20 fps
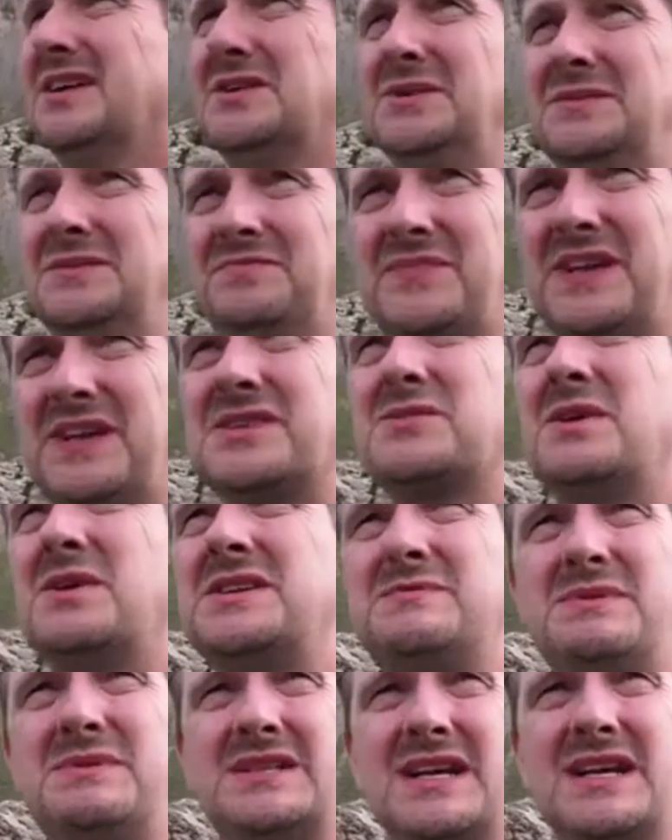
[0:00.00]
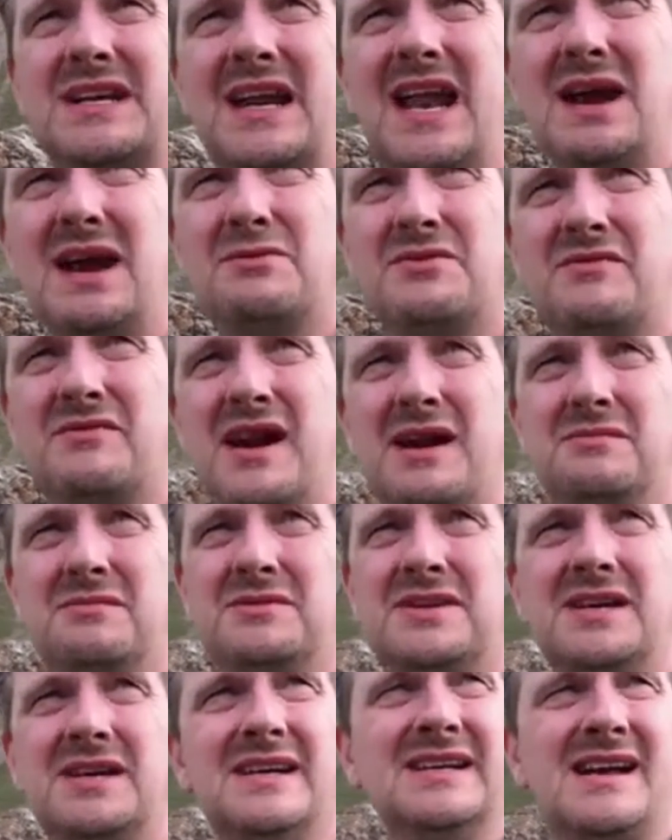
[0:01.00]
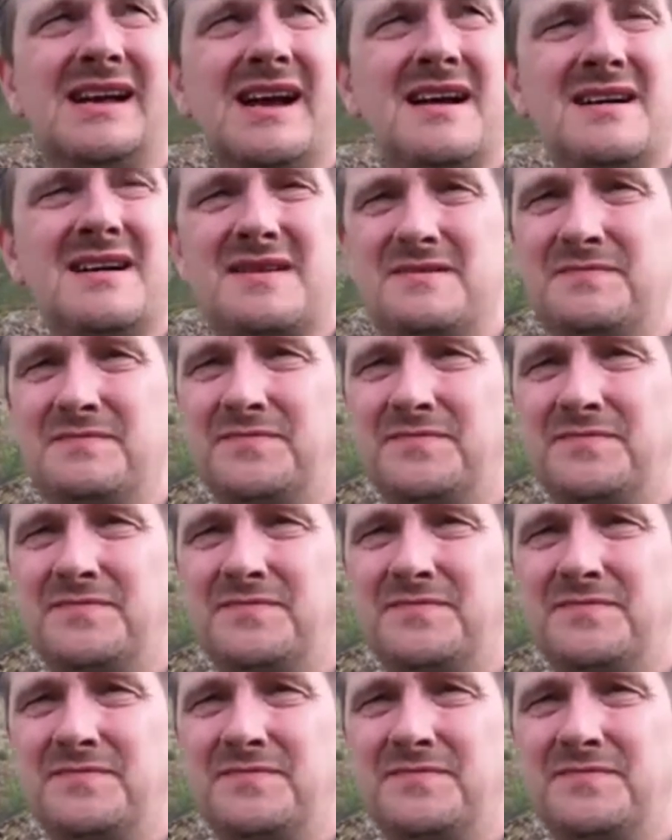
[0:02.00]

As well as subscribing, click on the